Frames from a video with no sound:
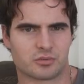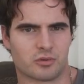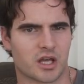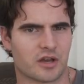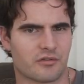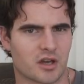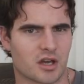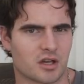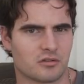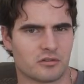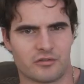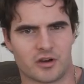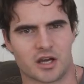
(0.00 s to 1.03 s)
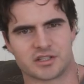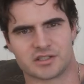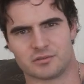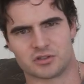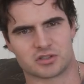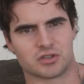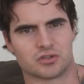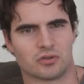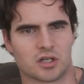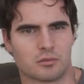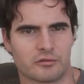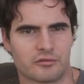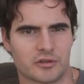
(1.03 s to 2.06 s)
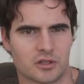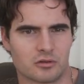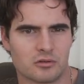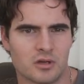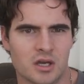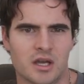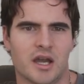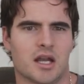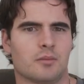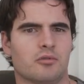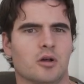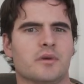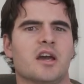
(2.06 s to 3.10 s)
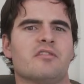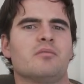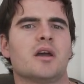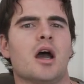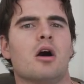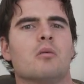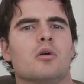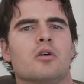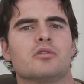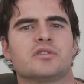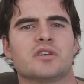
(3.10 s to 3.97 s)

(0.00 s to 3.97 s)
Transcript: whatever you find is the most enjoyable for you. And I probably have my elbows